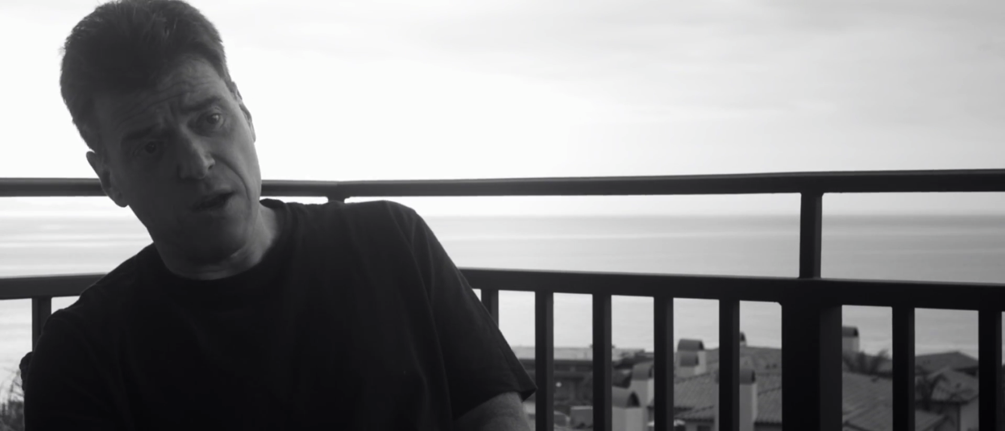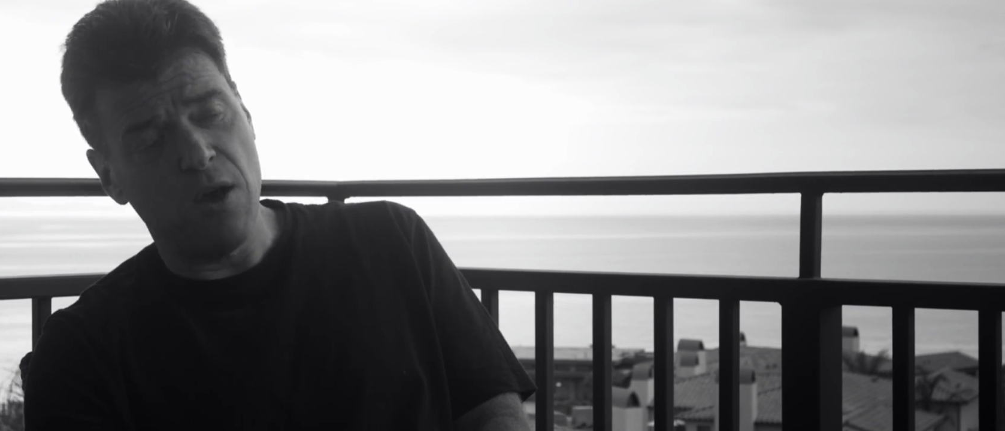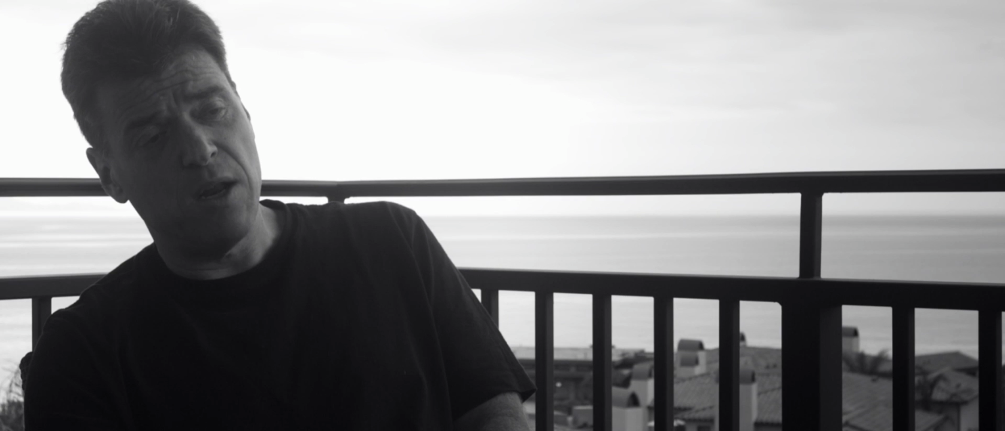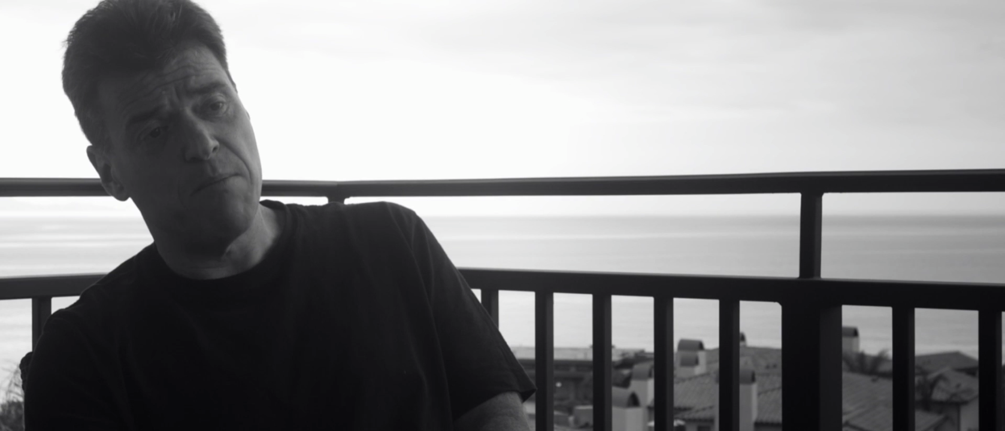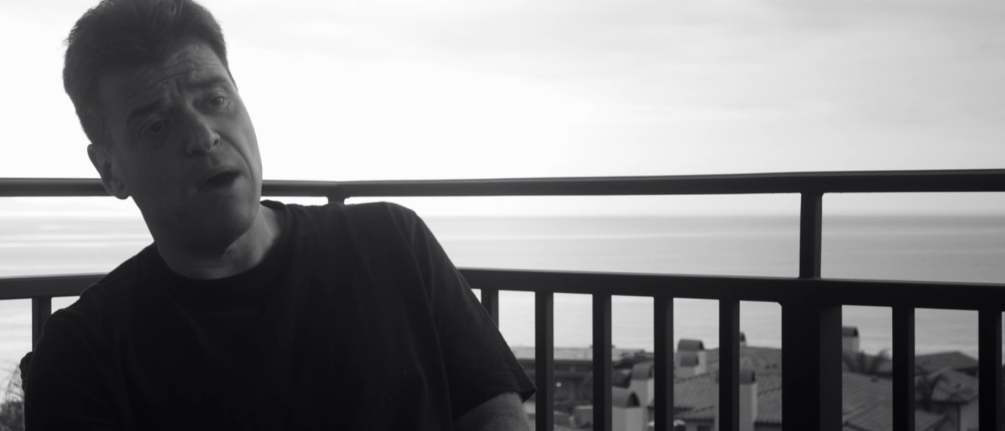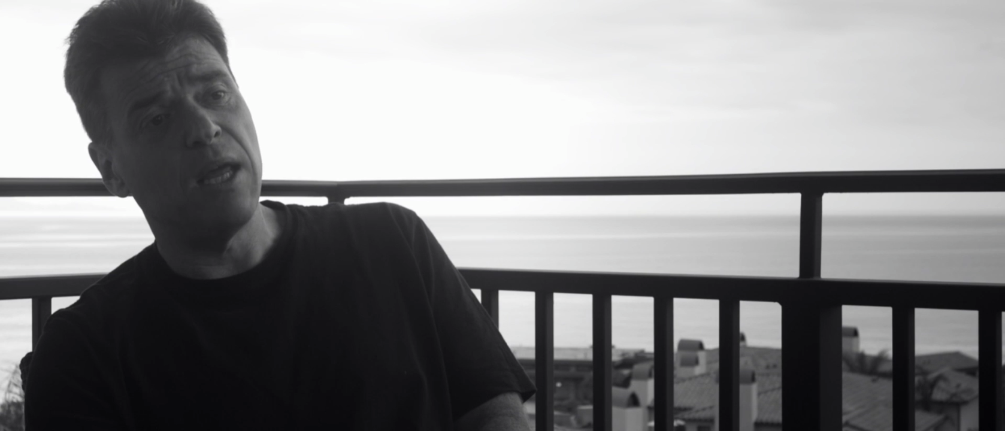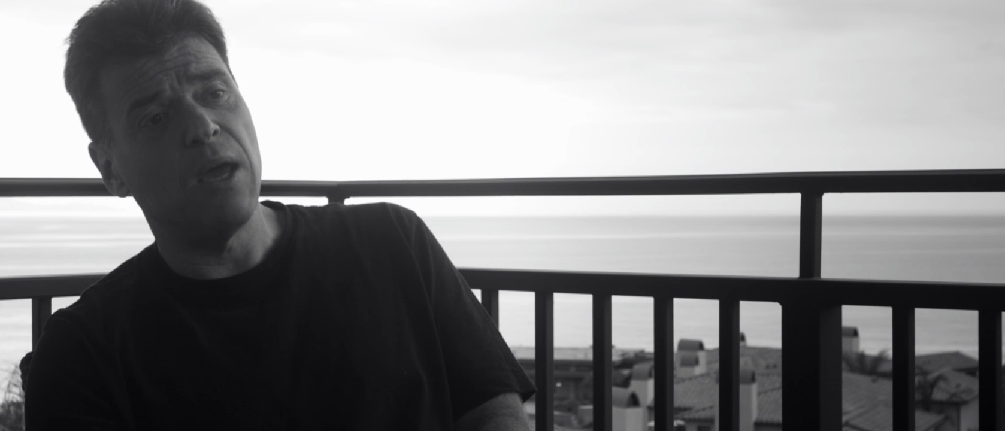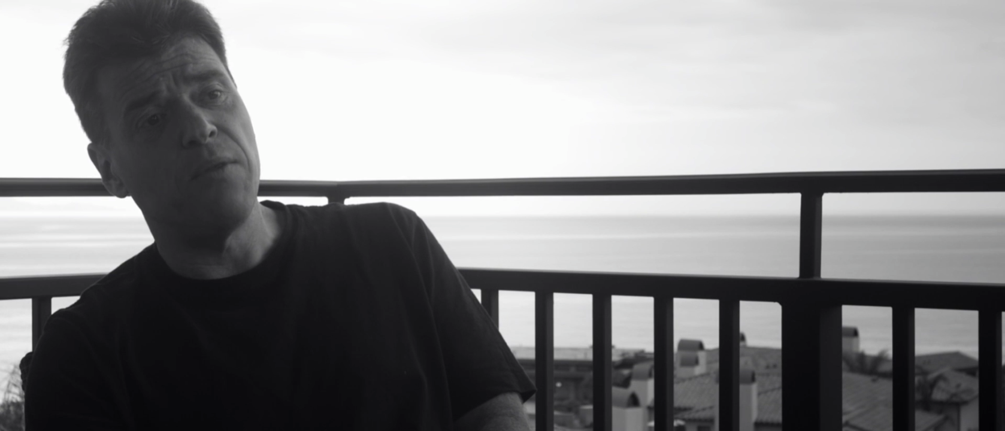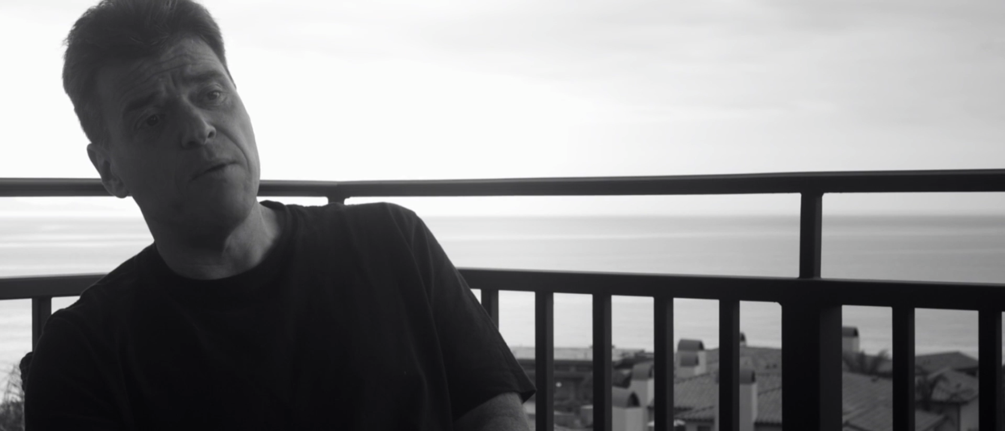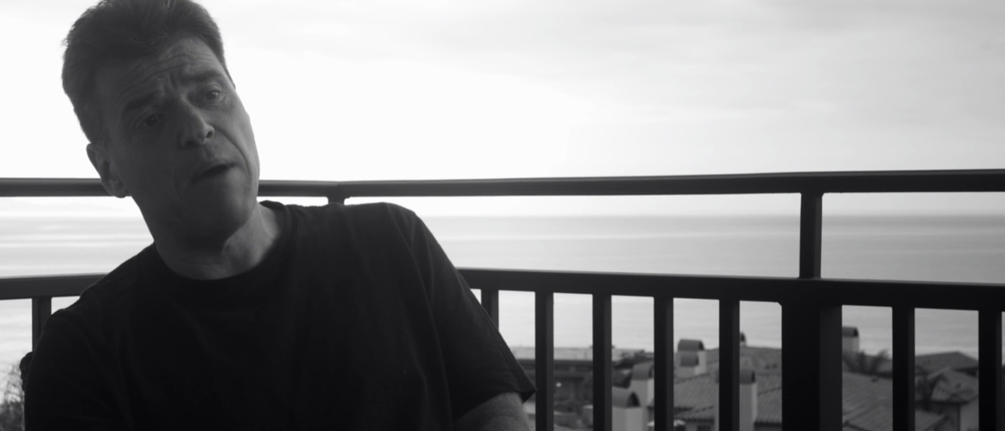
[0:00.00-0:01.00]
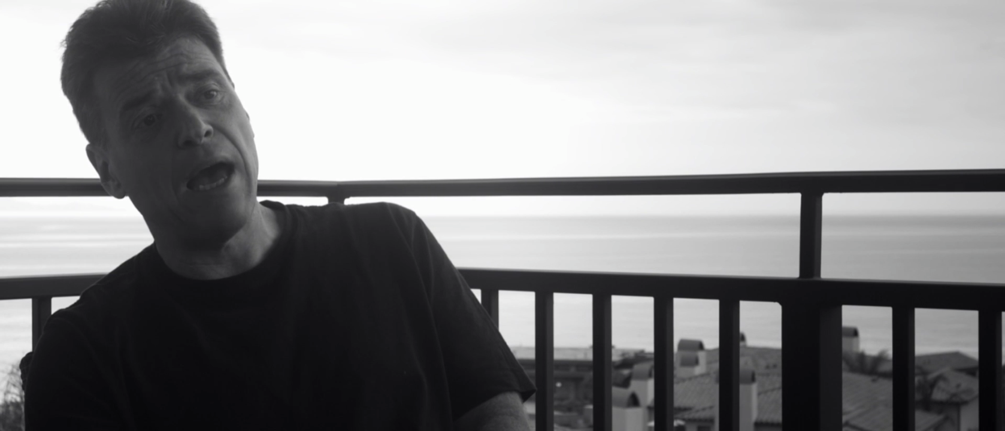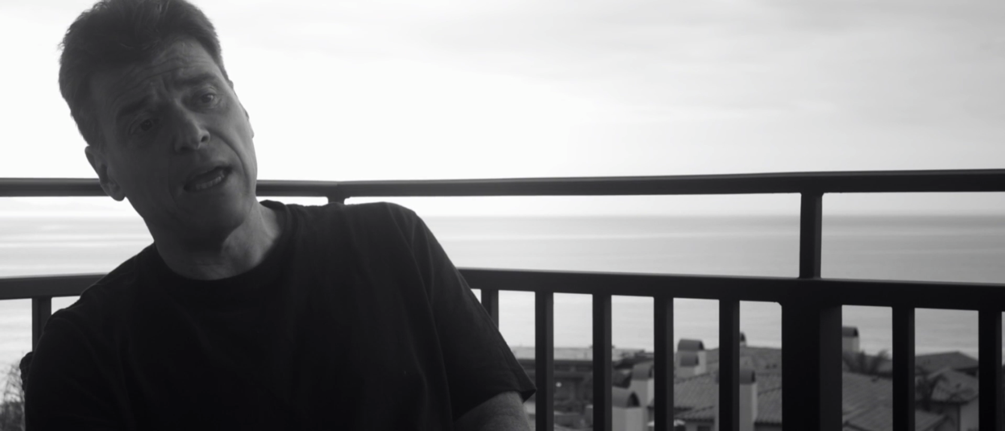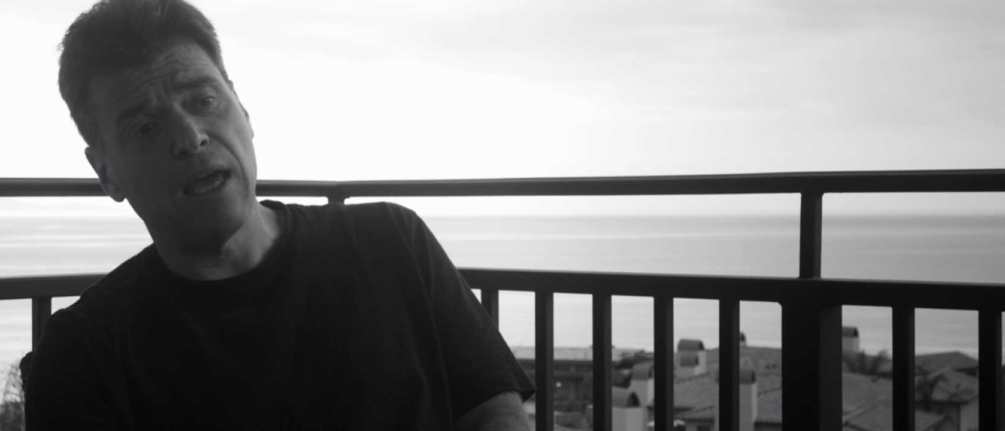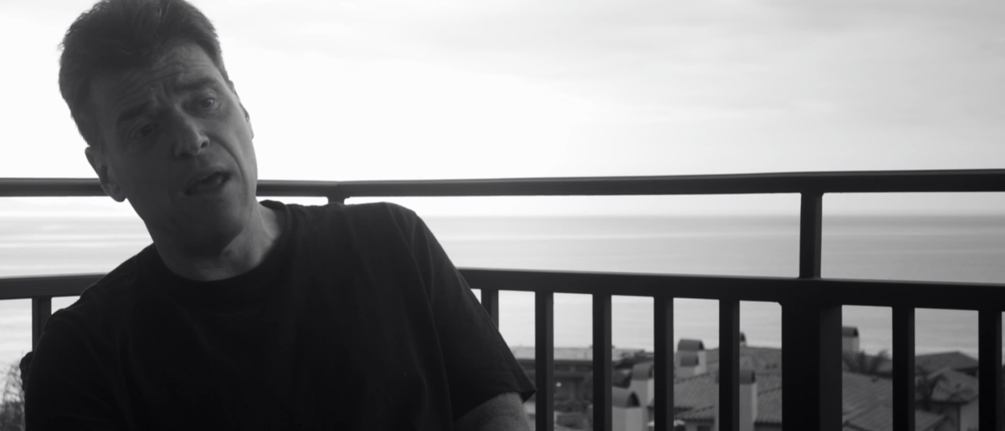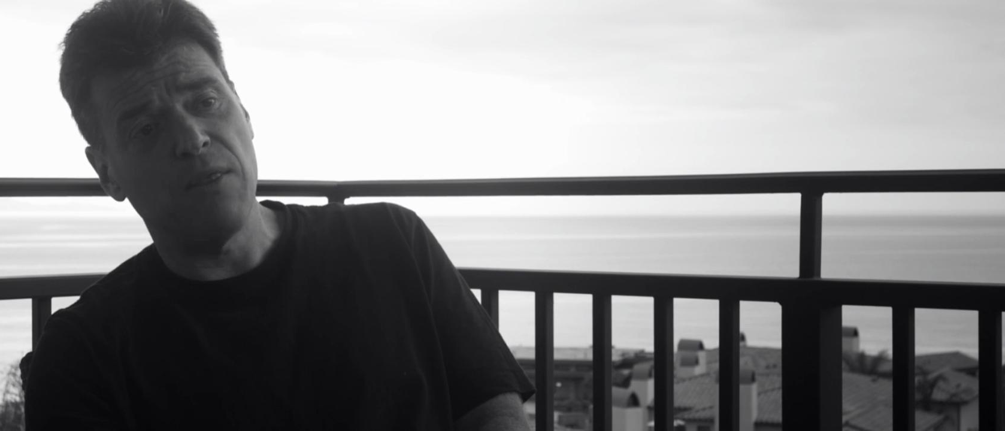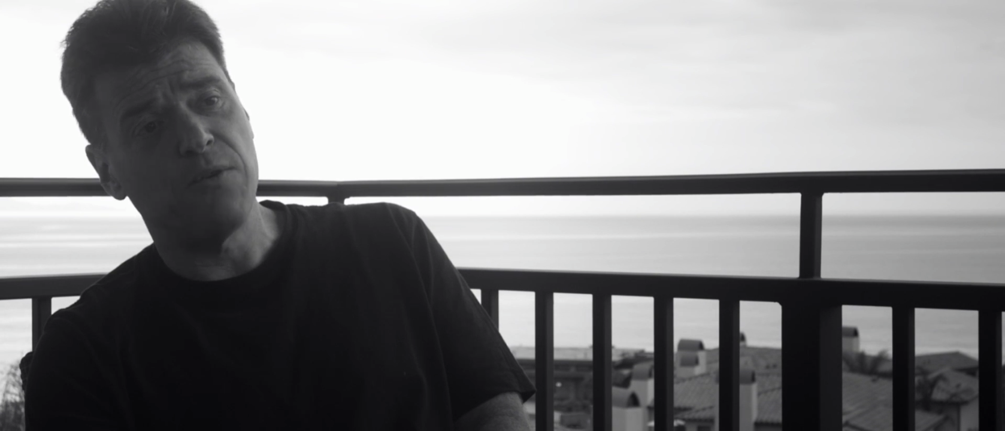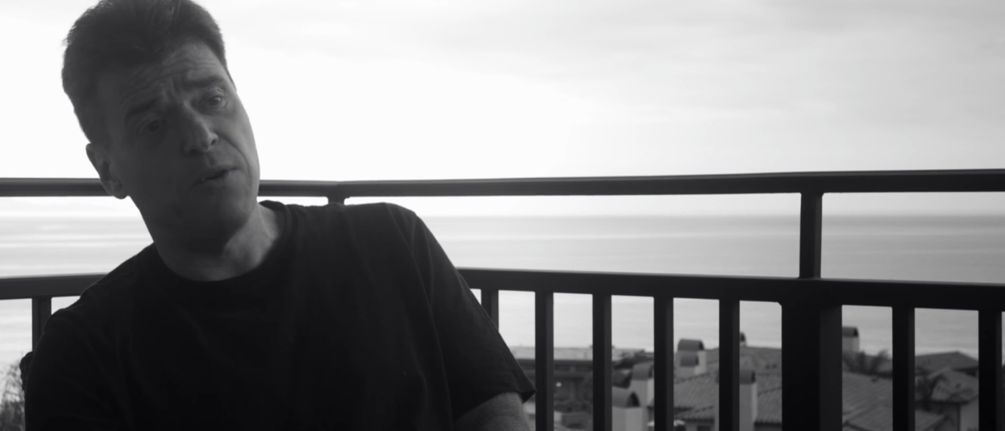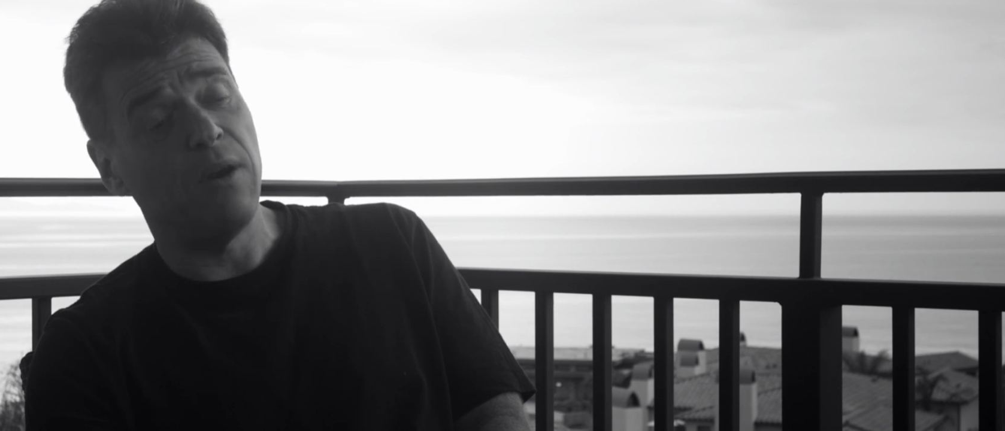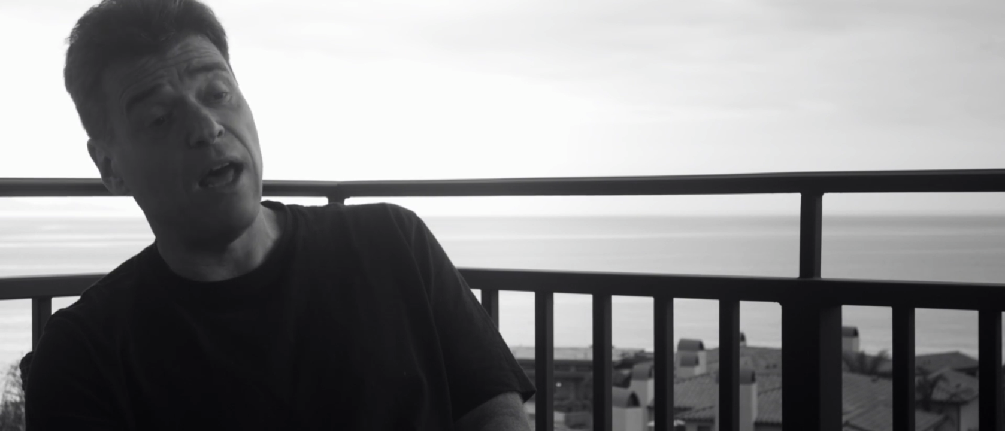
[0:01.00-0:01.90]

earning money on the back end through